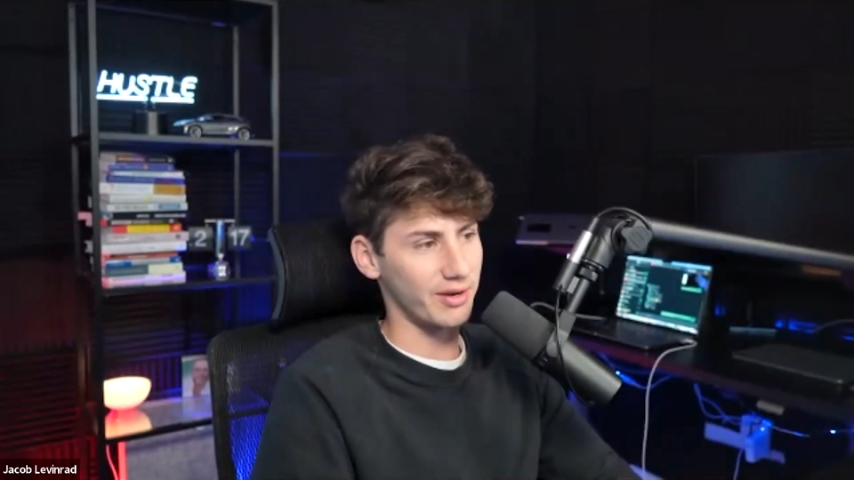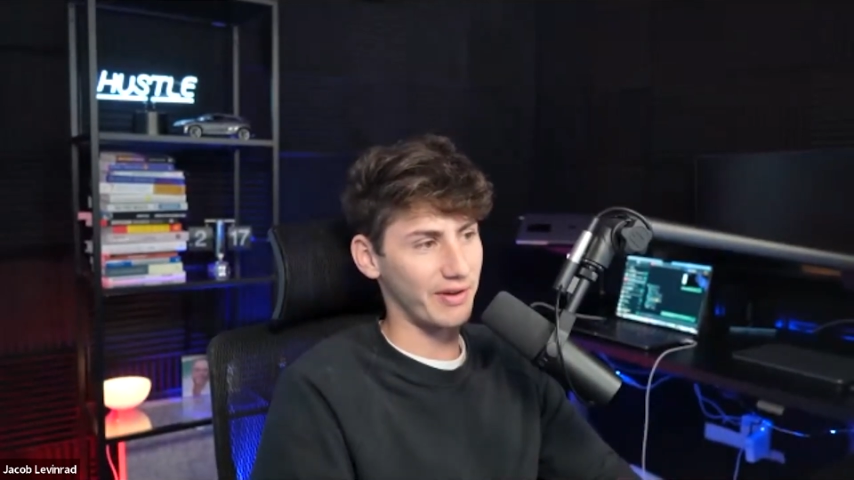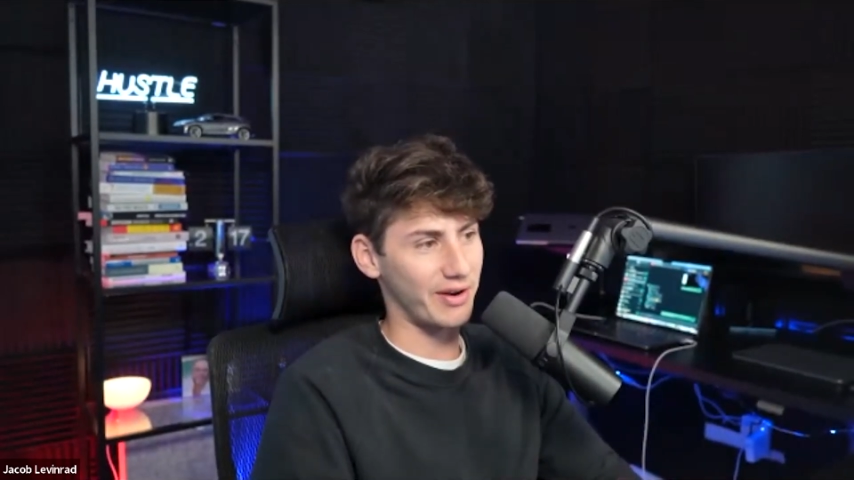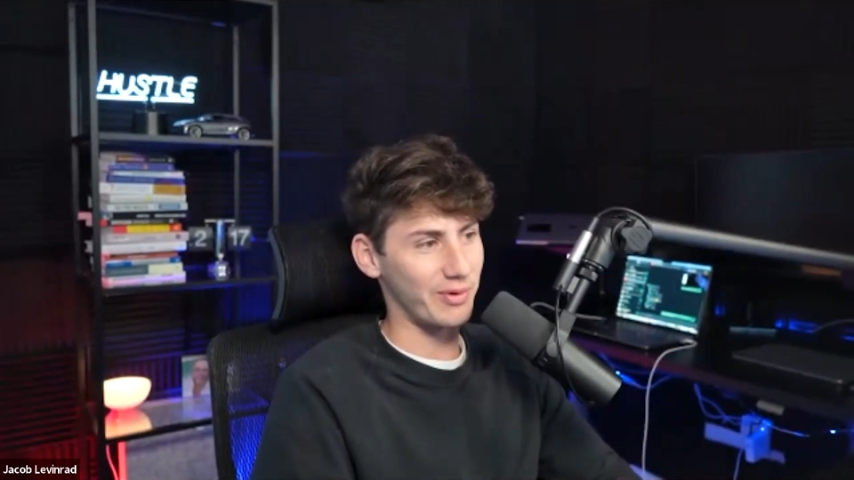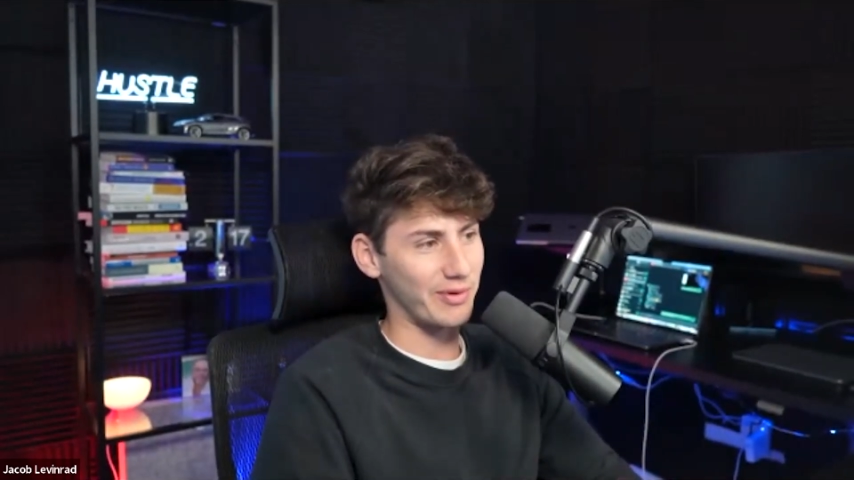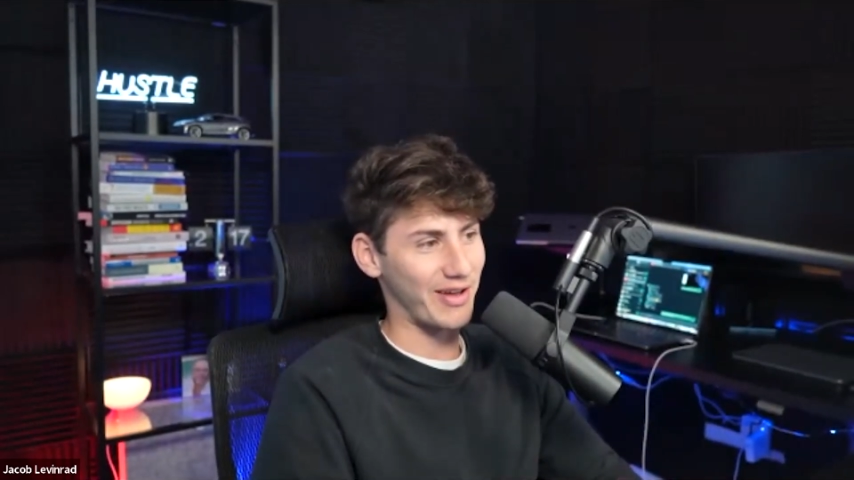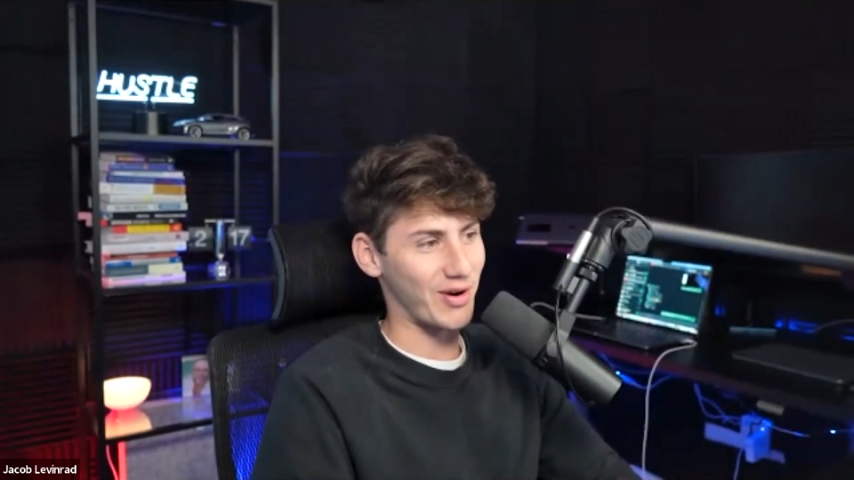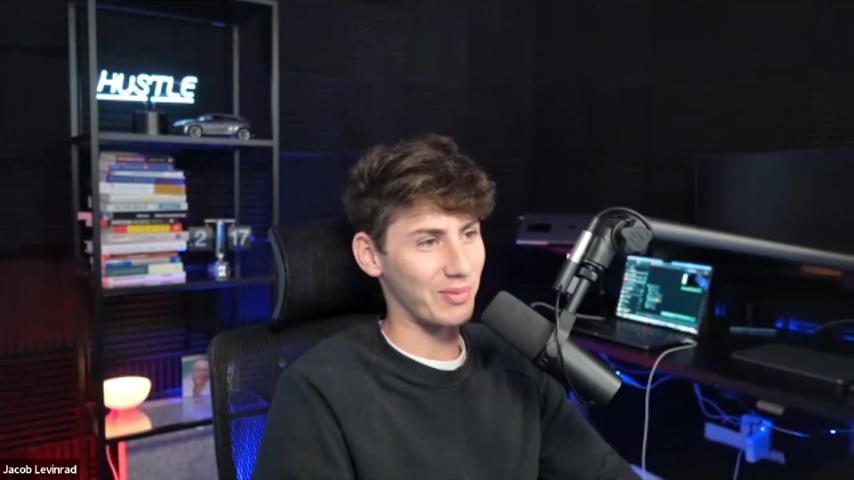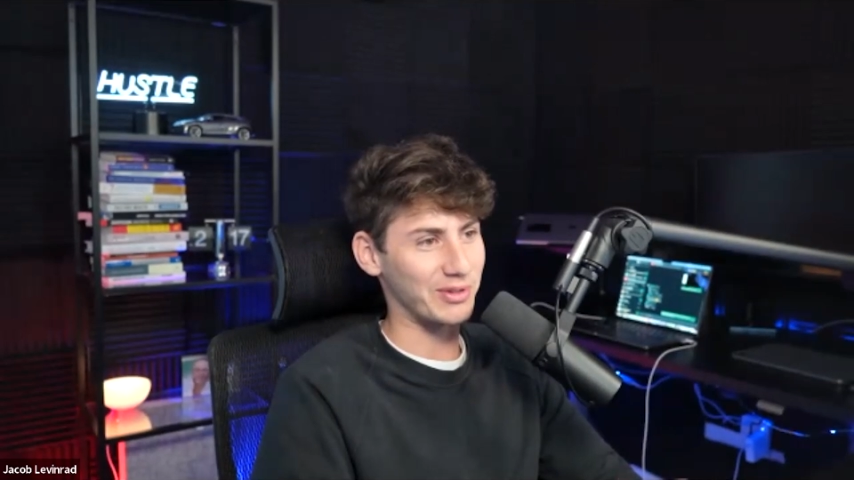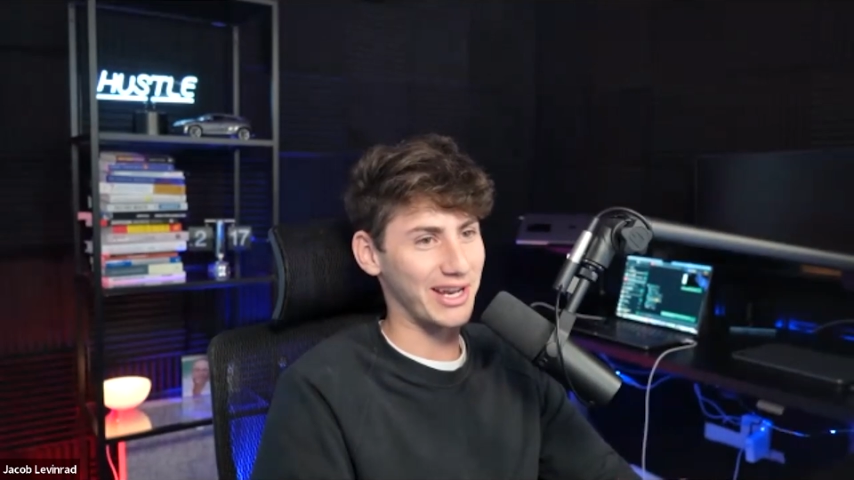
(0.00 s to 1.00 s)
had we've had
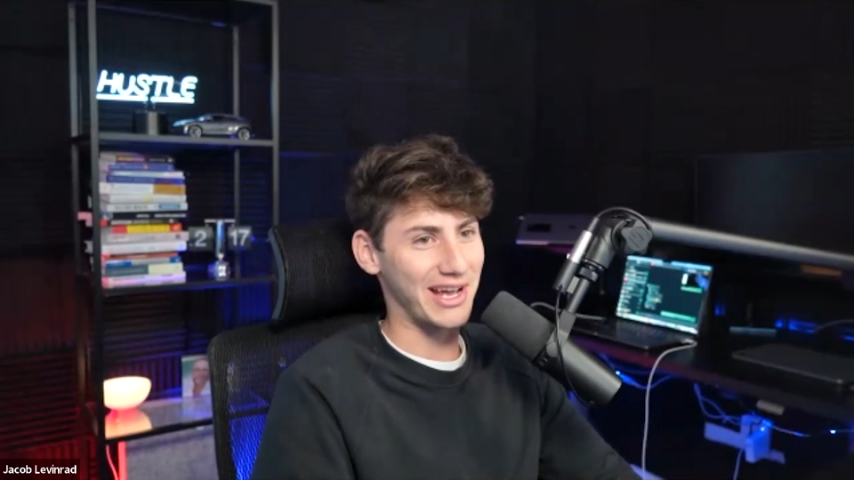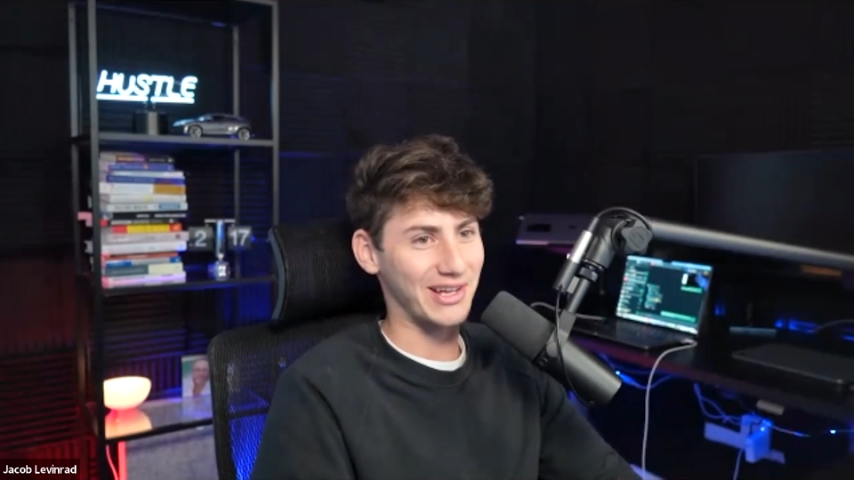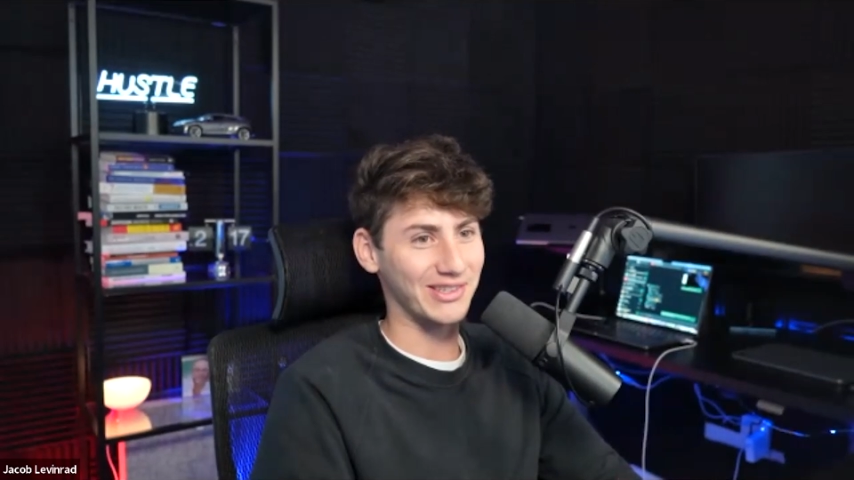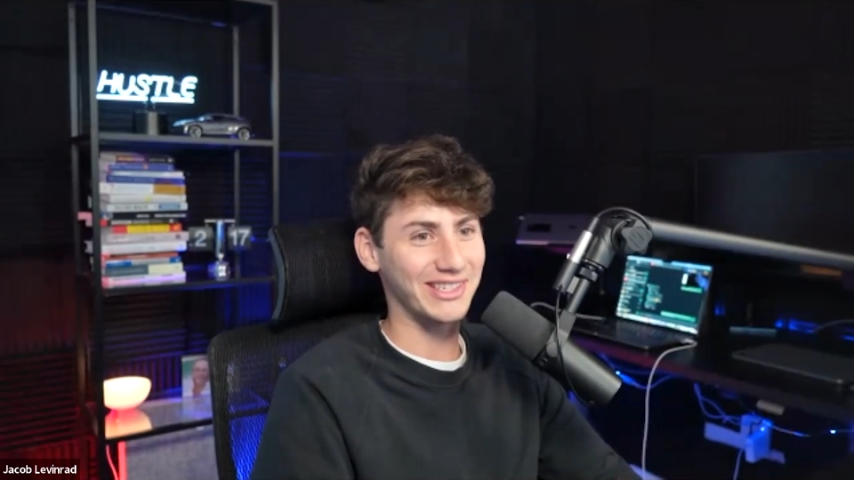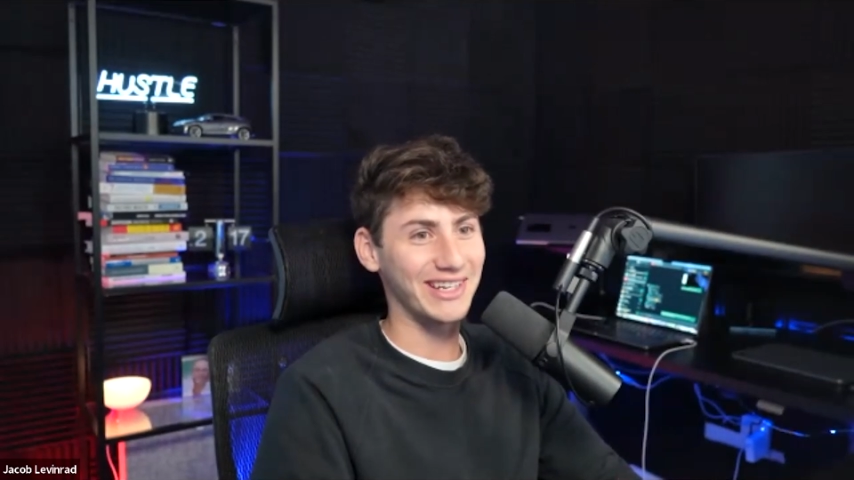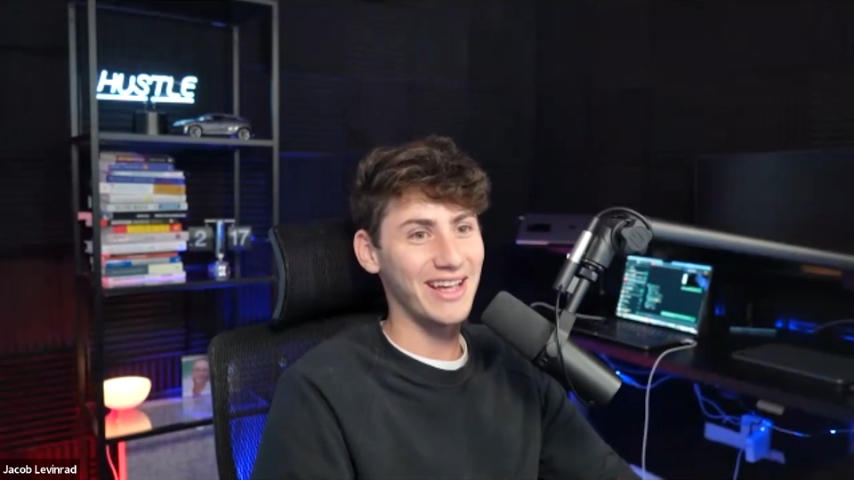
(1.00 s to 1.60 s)
our ups and downs.